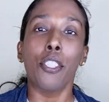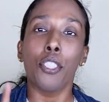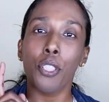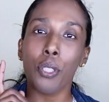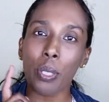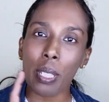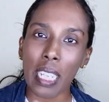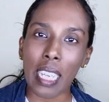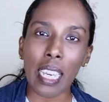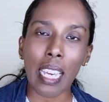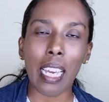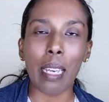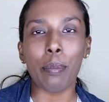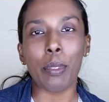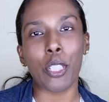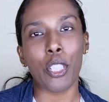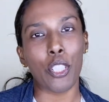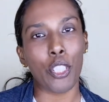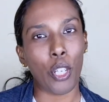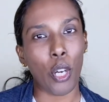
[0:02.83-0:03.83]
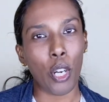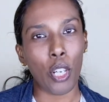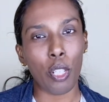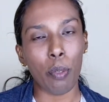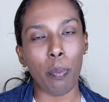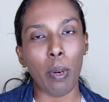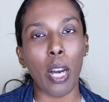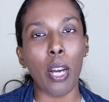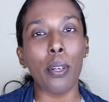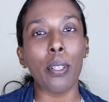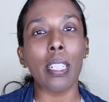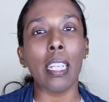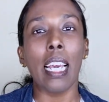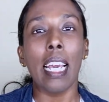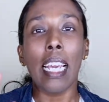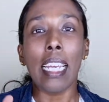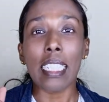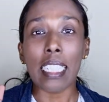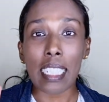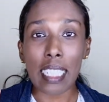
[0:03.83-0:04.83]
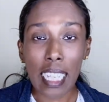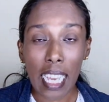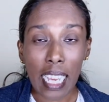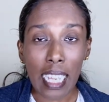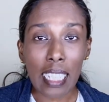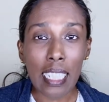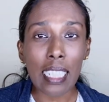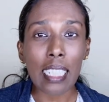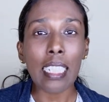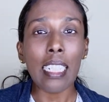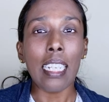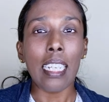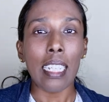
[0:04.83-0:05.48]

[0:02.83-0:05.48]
Today I'm going to talk about 10